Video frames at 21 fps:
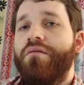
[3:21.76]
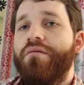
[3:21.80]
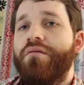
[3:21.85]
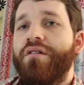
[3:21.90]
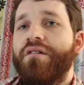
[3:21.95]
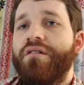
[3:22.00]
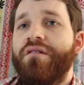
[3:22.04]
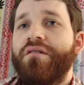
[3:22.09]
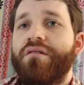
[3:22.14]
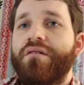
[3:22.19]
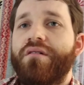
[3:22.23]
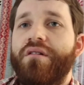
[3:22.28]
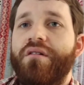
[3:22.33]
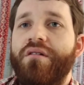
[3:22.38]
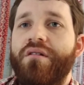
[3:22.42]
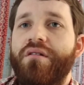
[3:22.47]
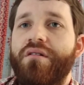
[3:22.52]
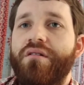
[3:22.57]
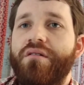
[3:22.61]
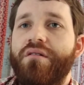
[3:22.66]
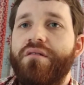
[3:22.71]
well,
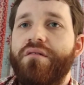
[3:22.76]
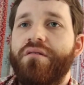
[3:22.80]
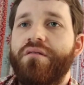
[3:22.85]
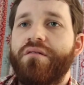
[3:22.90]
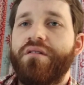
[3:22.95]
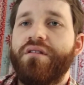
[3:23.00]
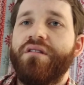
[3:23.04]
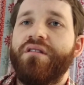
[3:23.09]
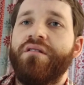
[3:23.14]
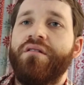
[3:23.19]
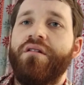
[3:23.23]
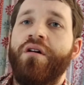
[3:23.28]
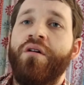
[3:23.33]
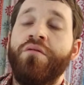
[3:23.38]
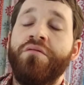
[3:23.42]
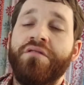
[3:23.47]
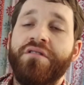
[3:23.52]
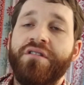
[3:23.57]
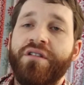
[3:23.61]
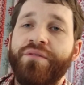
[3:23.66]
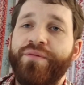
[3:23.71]
the
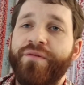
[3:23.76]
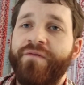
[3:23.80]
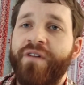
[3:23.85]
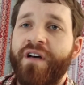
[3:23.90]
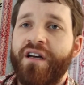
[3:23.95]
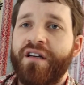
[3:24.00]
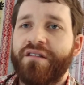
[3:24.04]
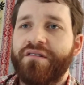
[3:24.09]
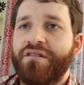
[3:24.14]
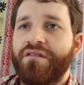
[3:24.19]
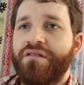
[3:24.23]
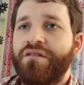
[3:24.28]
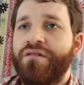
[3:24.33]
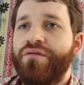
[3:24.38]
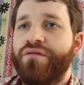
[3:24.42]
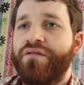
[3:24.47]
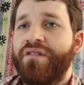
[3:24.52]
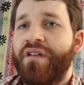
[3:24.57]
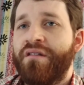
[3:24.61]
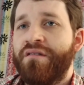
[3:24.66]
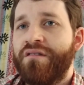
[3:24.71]
ownership of Hex is too
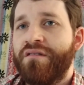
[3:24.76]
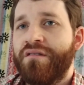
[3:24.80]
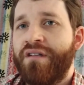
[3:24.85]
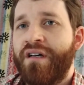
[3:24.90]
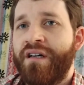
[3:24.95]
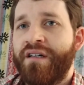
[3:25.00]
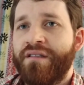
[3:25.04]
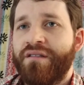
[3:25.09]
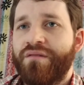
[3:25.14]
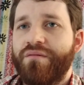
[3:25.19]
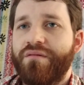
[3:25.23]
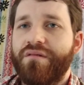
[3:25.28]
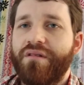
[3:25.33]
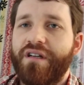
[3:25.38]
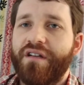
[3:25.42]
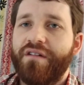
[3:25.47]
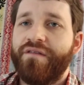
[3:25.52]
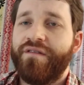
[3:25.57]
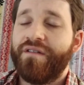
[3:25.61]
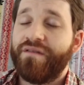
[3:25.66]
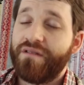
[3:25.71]
centralized with
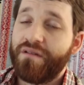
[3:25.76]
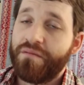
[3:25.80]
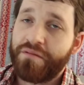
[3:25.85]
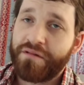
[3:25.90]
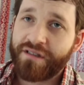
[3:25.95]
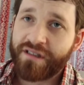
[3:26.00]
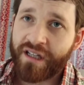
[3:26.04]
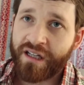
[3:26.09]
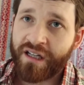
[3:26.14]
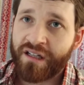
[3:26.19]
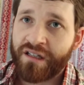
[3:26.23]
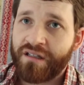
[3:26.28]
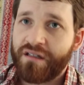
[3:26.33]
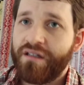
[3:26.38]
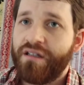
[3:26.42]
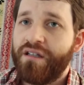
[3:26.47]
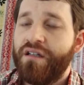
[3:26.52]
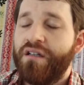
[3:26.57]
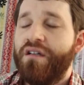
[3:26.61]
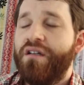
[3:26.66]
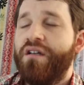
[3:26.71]
like 50%.
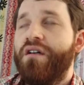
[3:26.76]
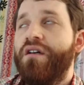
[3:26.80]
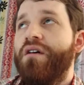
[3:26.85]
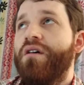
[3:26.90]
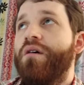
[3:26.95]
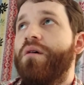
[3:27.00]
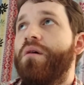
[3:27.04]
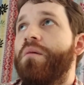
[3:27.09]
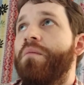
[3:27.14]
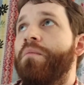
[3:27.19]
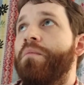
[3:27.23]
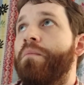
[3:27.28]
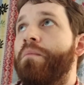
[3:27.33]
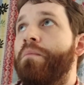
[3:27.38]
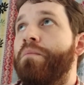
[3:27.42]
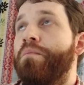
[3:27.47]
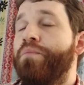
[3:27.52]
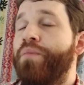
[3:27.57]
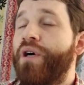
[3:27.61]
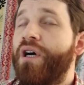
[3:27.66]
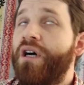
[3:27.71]

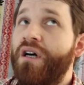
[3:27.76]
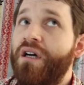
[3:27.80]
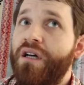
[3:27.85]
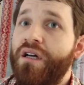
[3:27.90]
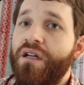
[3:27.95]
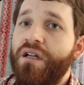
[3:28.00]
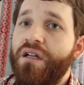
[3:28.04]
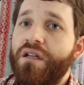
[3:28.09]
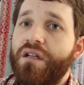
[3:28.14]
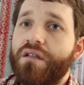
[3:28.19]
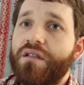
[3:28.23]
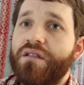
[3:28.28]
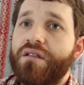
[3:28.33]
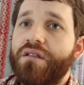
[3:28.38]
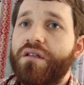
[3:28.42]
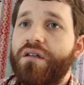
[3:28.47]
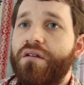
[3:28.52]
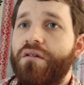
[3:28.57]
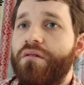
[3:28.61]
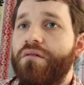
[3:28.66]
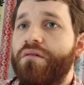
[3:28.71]
But,
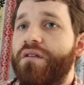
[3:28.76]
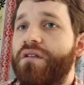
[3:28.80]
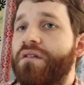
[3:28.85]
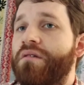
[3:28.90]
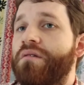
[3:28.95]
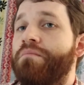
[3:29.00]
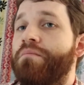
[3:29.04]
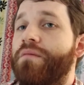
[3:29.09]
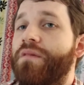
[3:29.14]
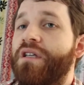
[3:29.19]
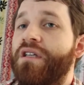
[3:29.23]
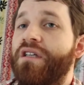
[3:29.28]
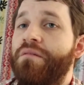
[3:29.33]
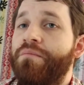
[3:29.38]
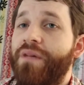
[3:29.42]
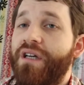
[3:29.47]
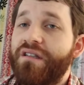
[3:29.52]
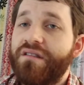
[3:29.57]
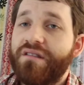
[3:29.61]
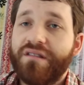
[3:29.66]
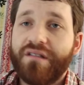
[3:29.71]
he
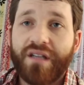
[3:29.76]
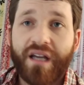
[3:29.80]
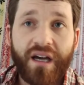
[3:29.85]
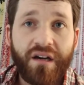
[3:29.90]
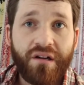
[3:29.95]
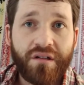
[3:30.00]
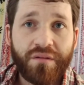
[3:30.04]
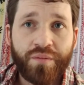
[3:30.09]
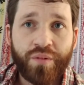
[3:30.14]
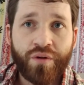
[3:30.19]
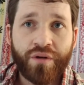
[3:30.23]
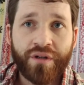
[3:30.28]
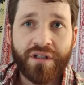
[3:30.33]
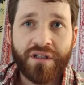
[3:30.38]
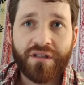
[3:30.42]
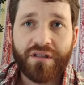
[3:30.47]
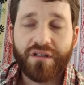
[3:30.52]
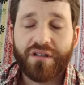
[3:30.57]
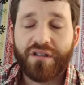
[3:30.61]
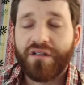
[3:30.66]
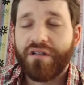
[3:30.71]
makes the
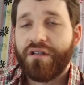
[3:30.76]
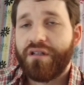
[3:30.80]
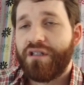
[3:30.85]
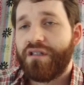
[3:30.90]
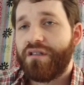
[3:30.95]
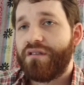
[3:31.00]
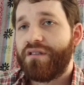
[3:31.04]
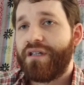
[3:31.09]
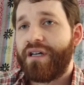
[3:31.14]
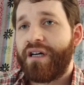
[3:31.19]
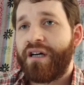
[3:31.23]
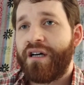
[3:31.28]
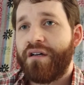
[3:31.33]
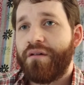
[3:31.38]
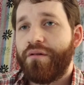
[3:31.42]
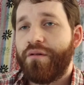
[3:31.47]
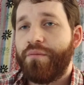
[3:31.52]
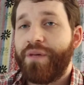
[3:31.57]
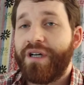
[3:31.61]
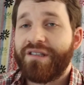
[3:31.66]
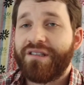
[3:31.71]
counterpoint that
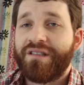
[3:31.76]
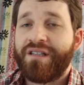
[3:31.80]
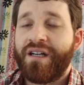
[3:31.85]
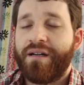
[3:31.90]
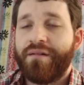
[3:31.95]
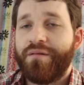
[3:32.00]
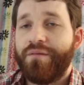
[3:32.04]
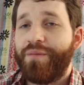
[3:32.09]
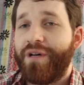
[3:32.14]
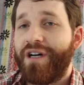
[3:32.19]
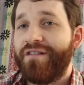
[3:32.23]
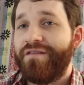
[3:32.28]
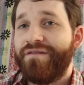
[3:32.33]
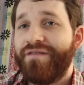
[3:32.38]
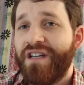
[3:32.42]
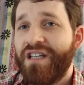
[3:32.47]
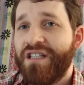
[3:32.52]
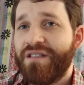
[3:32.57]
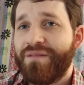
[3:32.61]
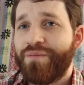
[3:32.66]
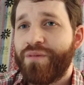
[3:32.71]
the best time to buy
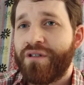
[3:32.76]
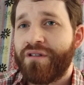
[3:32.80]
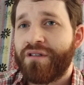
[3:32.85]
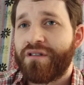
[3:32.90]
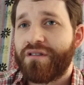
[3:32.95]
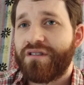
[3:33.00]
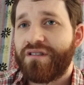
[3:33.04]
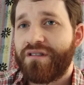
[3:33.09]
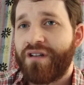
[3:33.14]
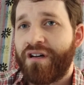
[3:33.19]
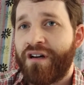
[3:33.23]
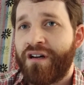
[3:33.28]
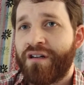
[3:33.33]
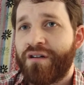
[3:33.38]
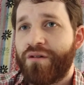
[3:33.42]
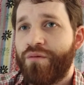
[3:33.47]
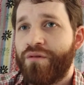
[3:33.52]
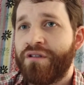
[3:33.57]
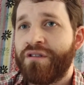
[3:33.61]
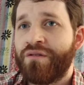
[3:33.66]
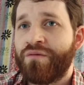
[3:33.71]
Facebook stock
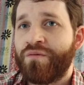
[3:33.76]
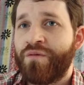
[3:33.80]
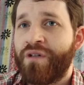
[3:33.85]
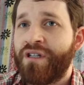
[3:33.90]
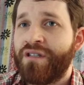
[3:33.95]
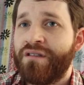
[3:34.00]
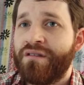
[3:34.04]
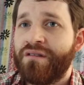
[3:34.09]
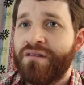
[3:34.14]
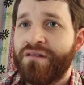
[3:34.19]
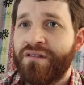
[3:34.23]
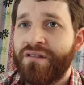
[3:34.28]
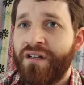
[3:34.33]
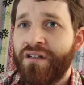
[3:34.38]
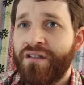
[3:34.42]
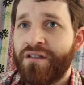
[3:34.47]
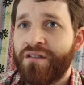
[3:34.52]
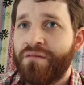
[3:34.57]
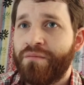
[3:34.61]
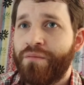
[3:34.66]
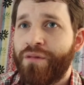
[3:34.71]
was when
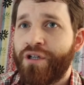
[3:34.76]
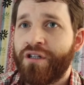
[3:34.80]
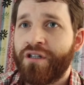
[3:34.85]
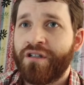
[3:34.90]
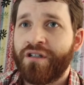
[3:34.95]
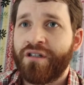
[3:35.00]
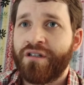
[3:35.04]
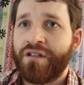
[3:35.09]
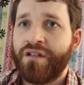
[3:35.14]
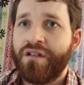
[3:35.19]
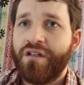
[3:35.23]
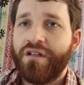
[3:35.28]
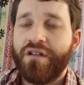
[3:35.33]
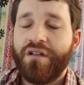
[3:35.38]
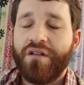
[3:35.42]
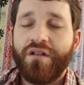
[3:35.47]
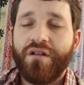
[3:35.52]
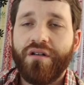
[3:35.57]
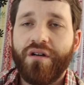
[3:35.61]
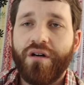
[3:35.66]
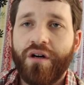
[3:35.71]
Zuckerberg
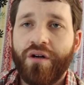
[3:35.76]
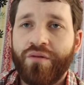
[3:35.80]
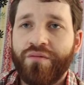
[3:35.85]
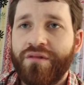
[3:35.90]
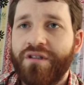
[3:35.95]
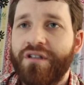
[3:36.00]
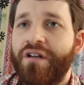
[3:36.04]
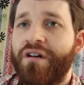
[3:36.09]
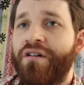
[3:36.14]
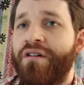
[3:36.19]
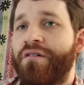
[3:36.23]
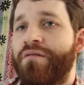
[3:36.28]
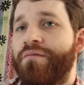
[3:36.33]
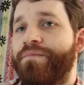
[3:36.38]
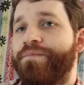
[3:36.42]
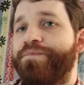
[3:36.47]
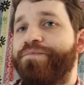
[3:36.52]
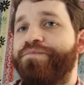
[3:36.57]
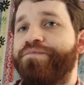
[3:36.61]
owned it all.